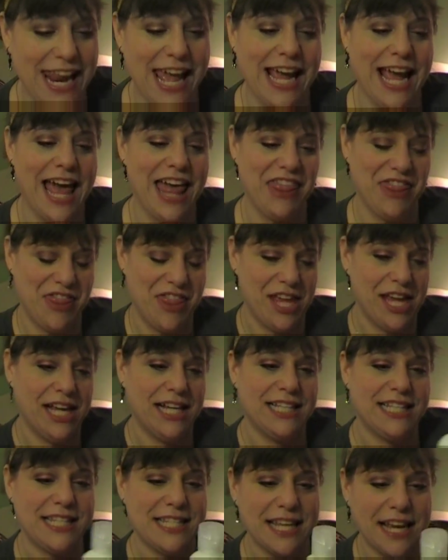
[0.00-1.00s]
I got
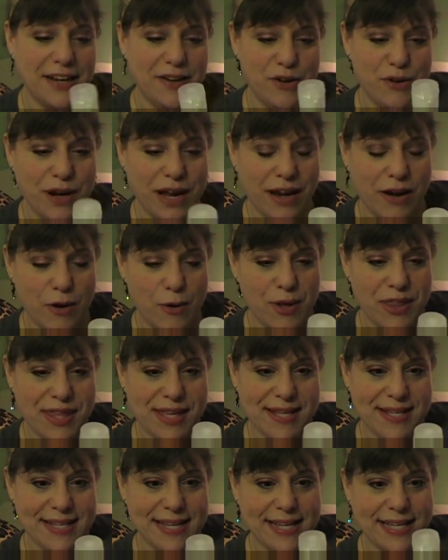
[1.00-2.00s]
this. I do not know what
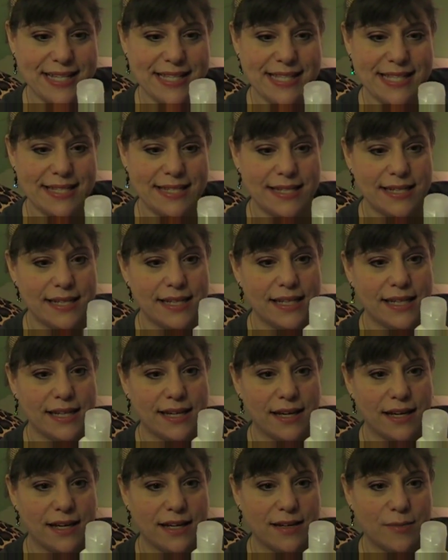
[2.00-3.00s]
this is.
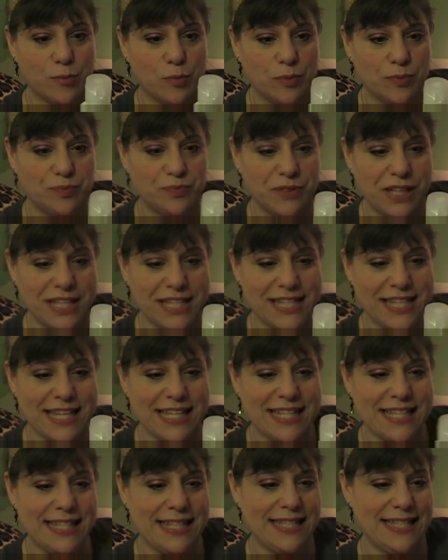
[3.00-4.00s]
Um, this is a
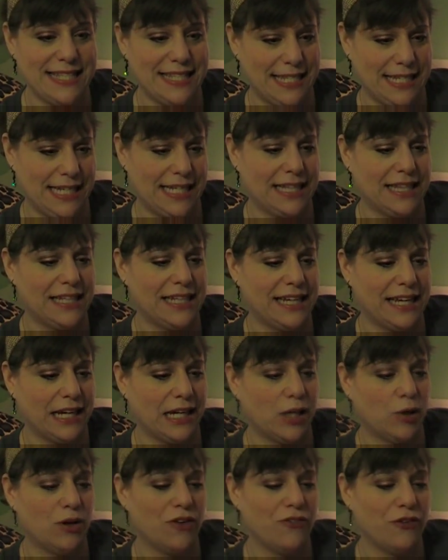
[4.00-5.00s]
Stila
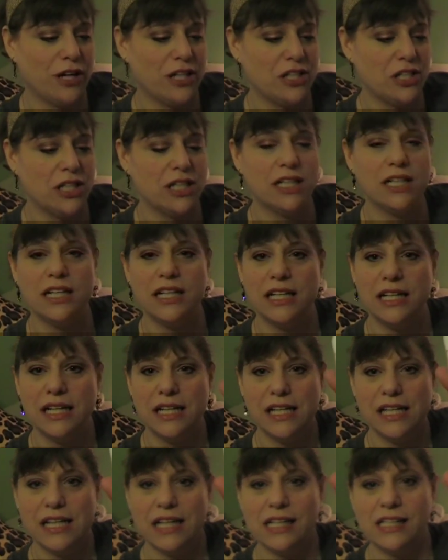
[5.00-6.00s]
Hair Refresher
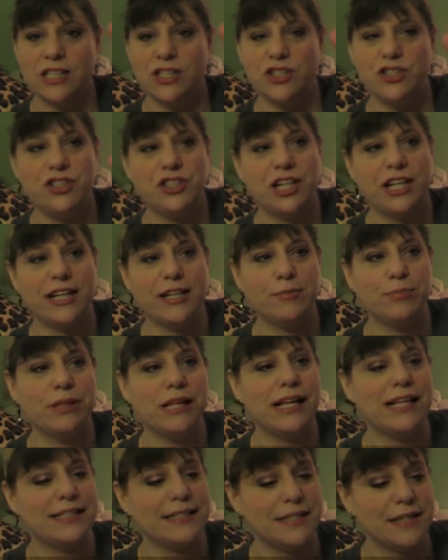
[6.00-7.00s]
in Jade
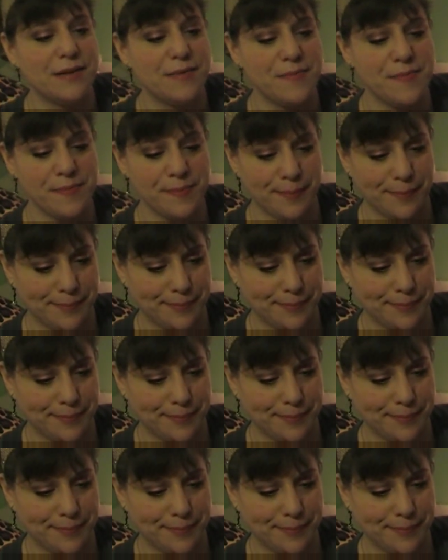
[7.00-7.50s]
Blossom.